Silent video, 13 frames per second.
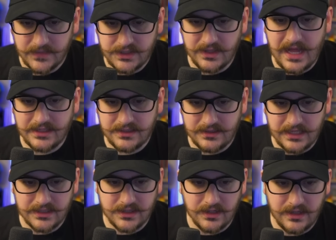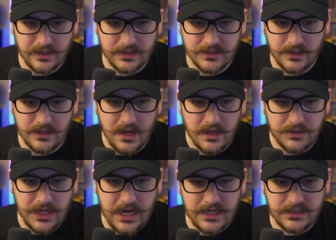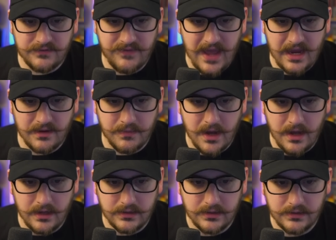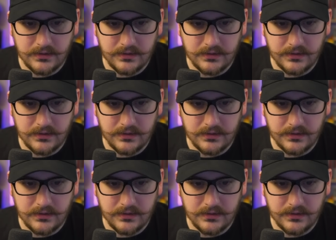So that's good. I think it's good. Changed Vagabond.